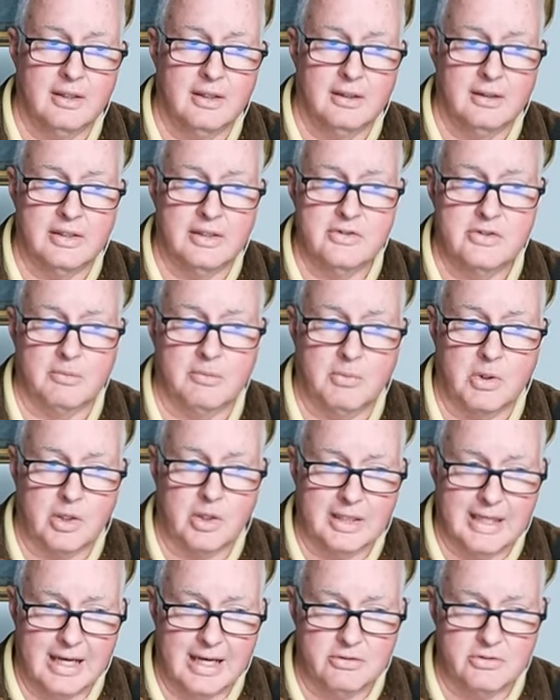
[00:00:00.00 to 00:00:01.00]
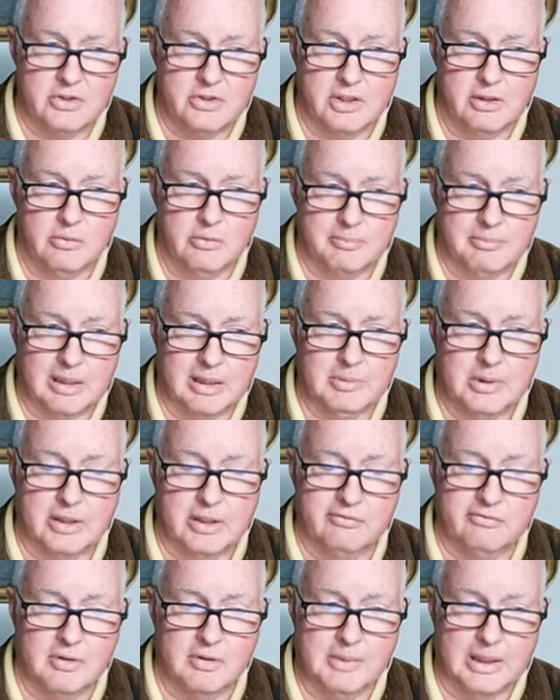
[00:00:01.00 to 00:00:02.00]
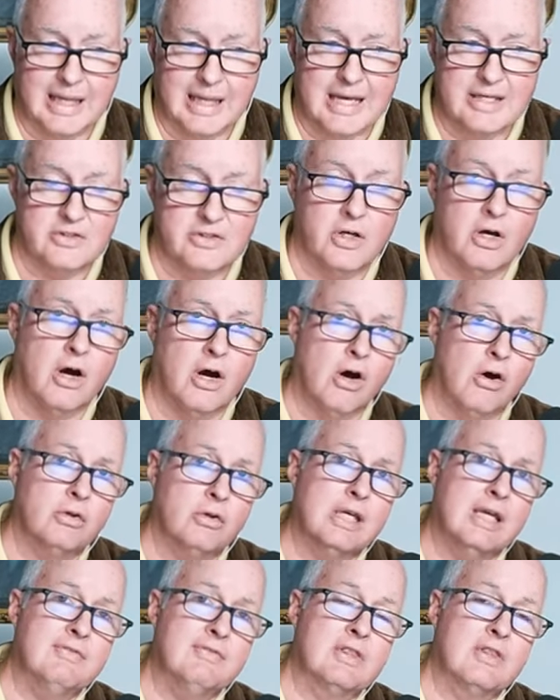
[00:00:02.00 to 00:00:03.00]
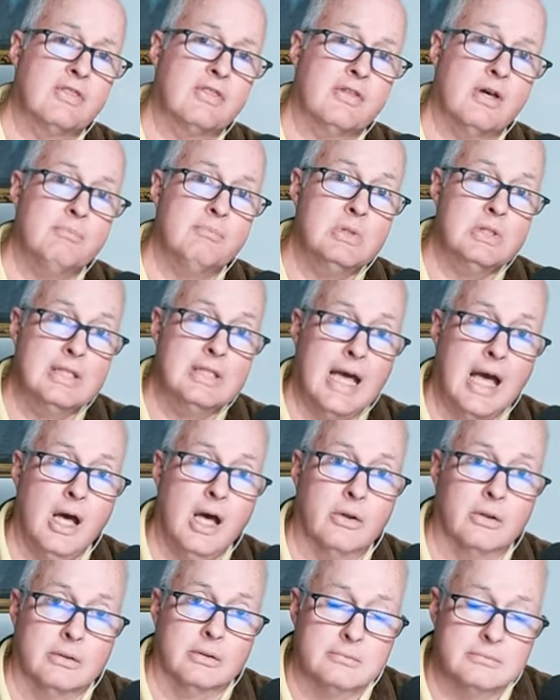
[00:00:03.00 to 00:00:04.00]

Lisa Murkowski, Republican from Alaska, all gave it the thumbs down.